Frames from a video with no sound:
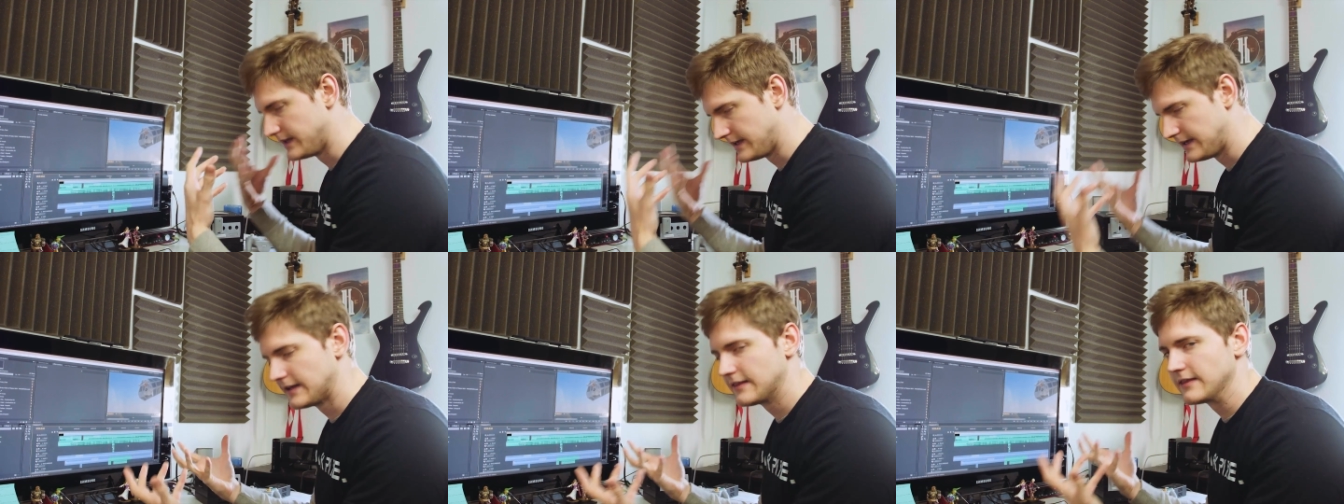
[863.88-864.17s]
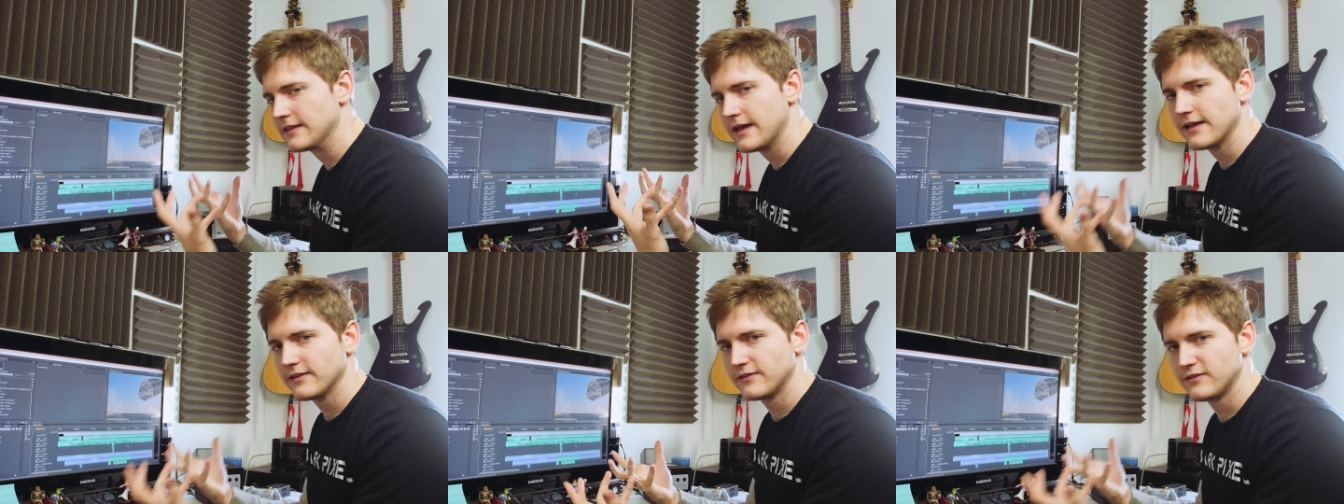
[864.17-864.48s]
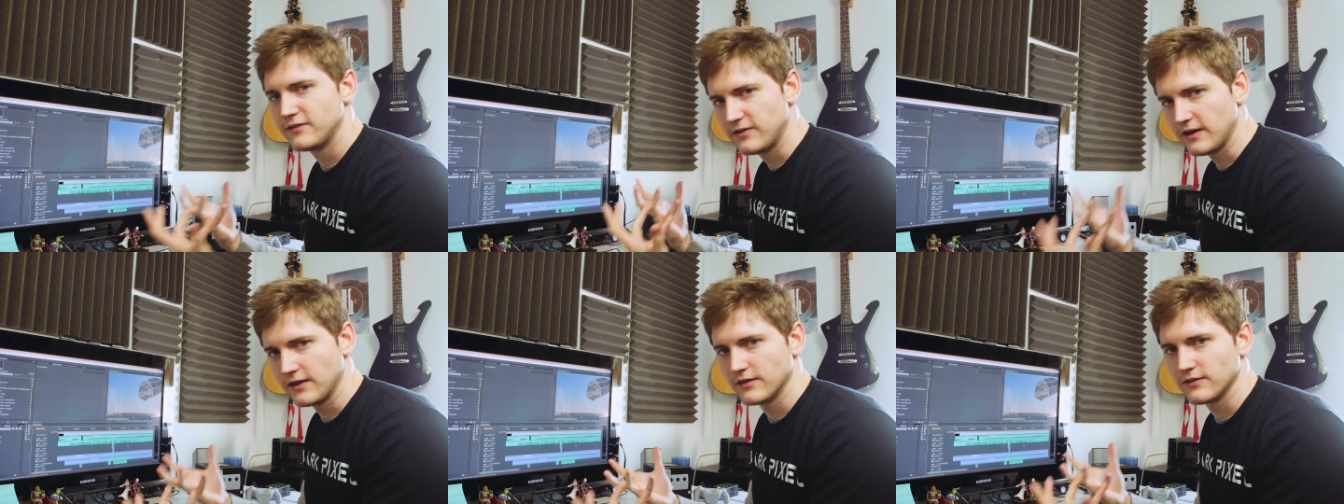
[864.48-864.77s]
get that
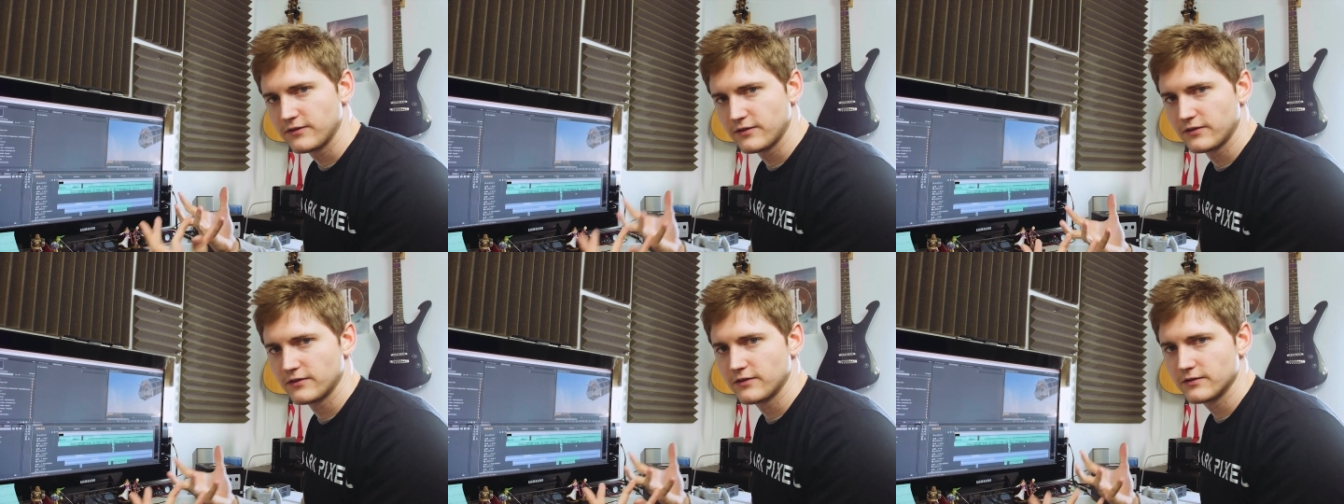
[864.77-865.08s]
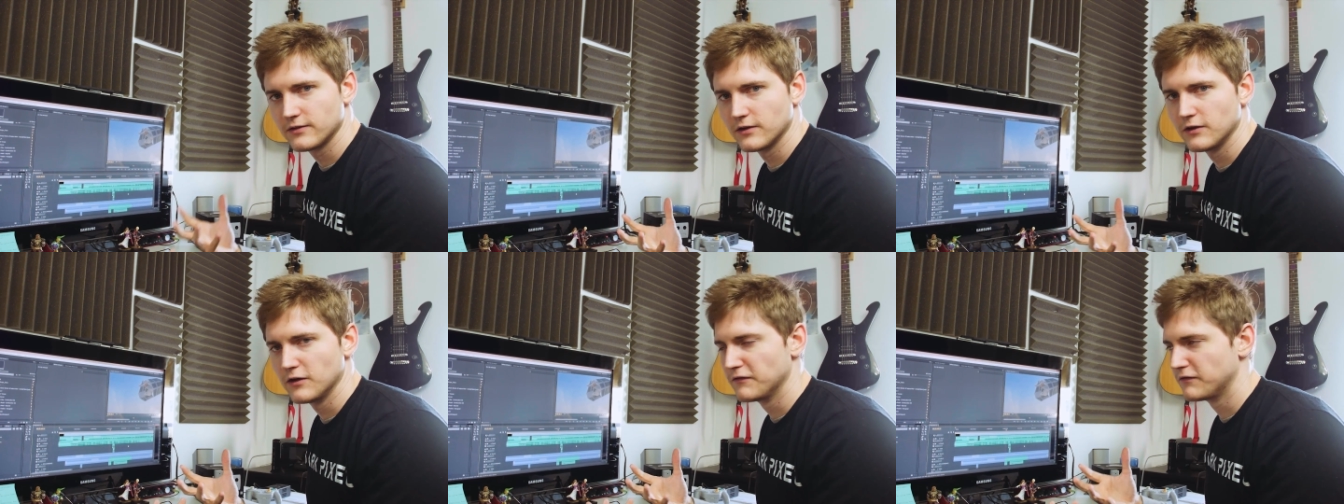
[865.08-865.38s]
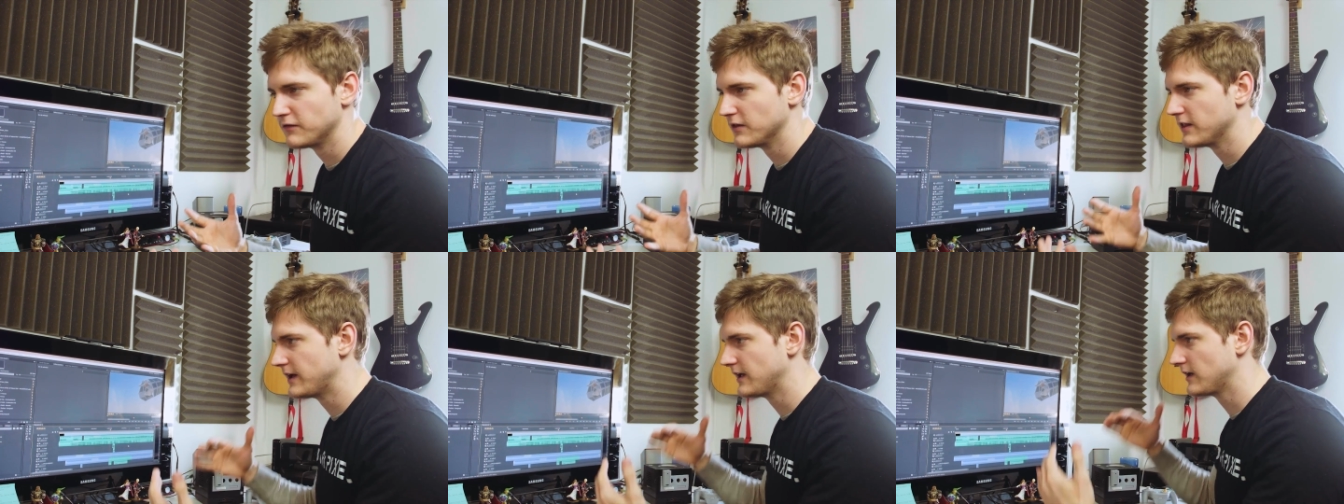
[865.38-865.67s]
sense
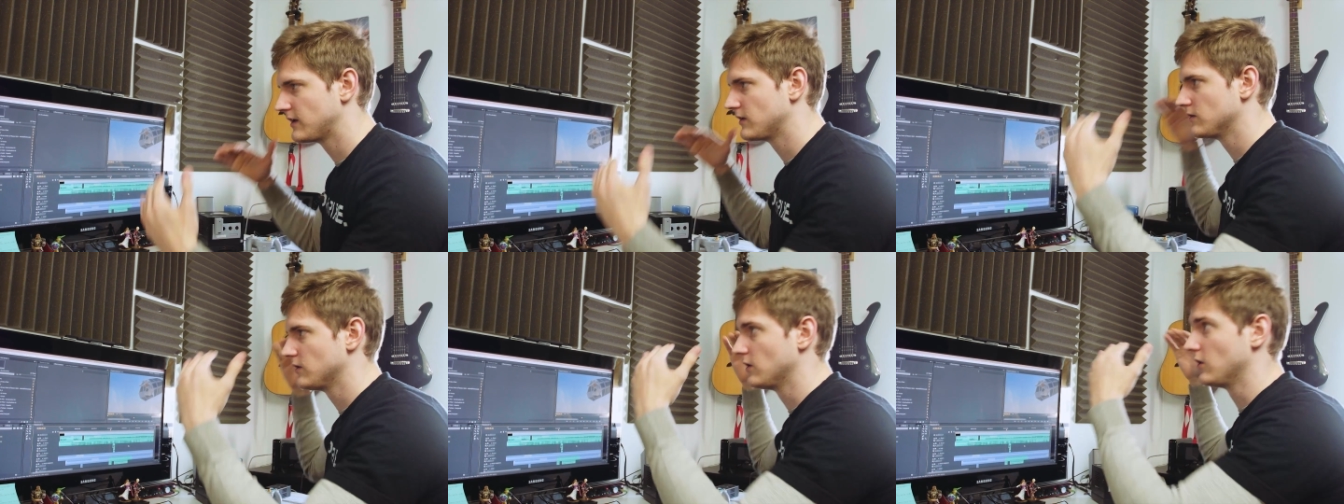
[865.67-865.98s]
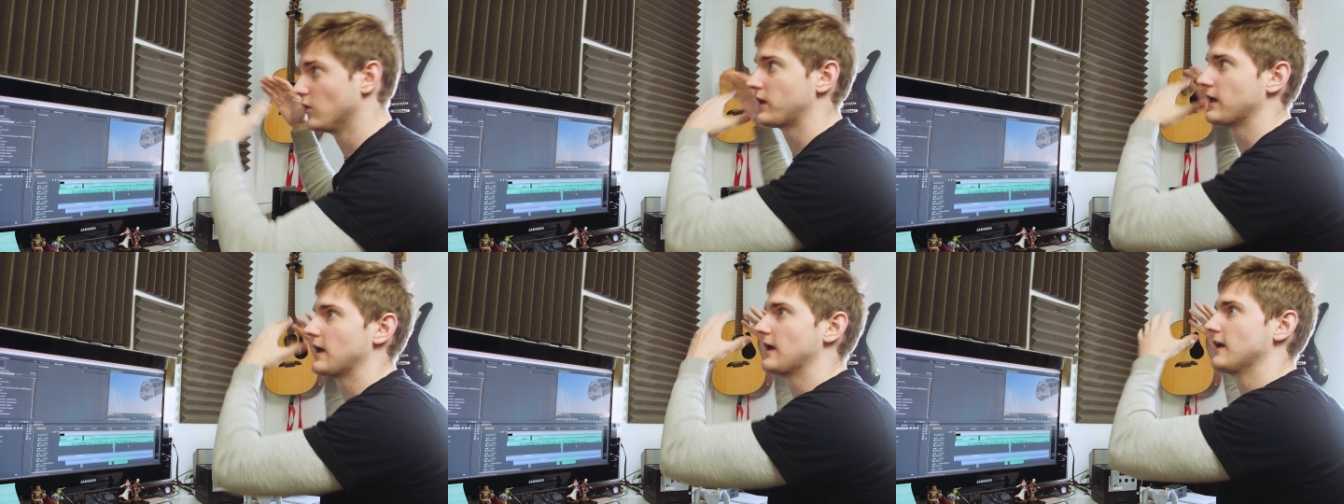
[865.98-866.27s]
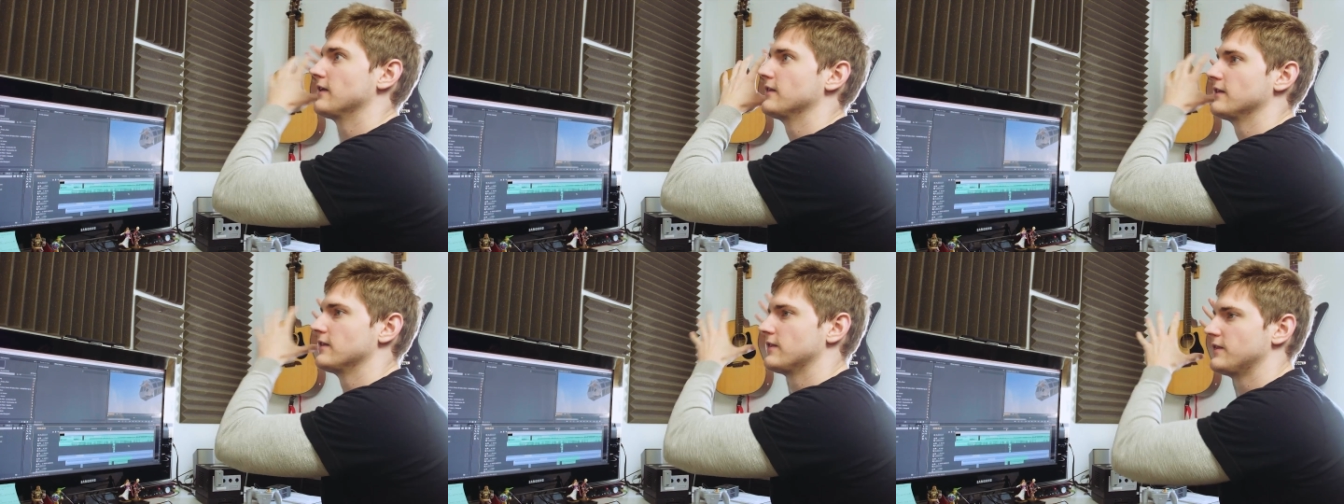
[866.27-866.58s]
of like,
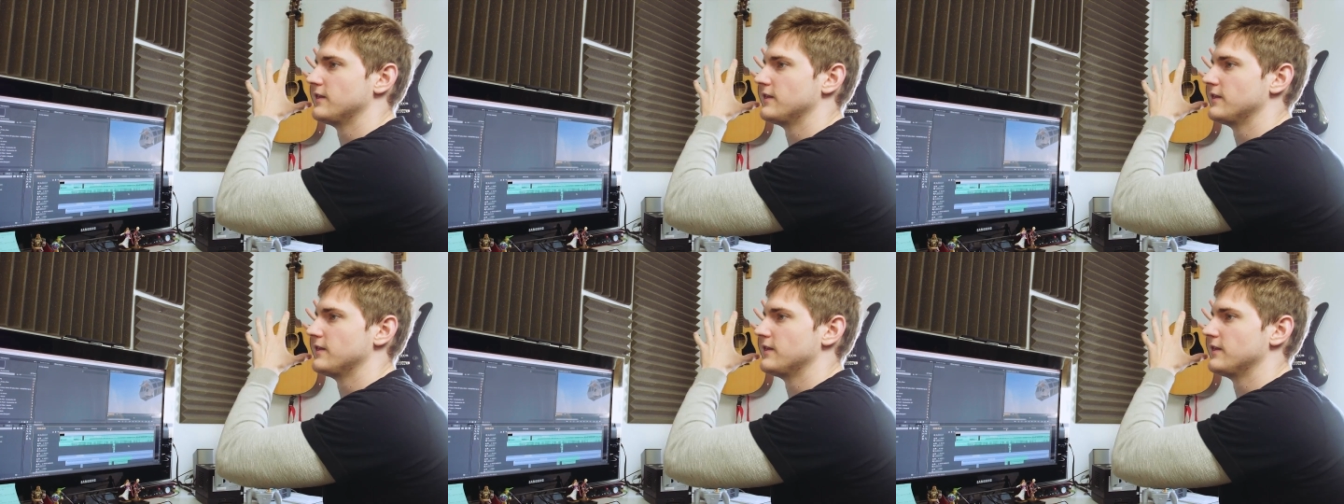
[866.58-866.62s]
okay,